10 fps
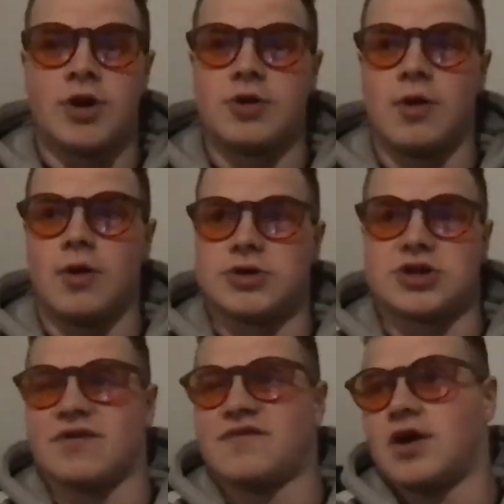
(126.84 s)
to do it on
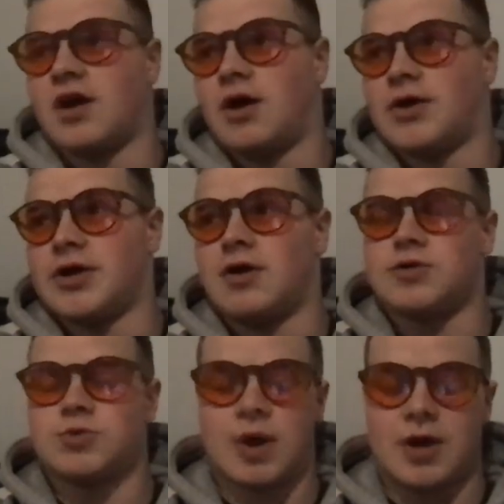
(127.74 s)
stuff like
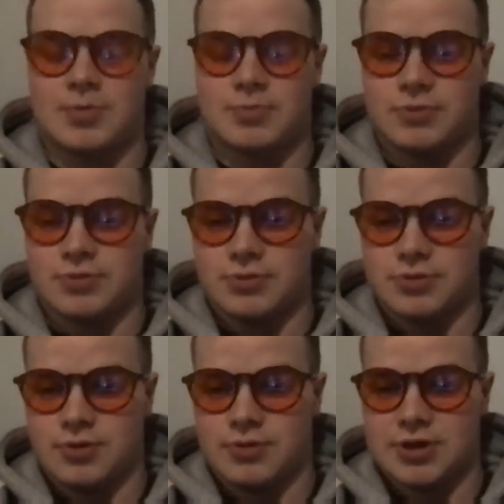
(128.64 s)
RDLs where
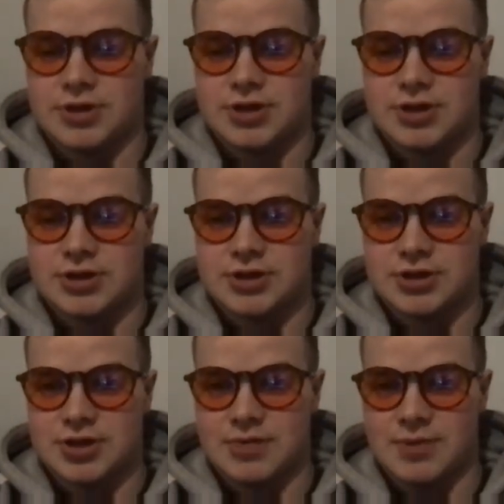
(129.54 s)
the risk is
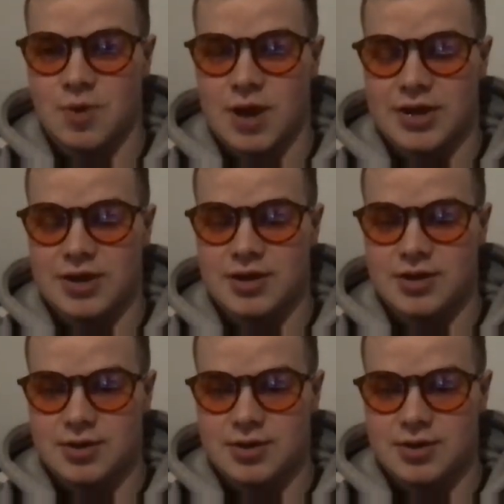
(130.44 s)
a bit wacky.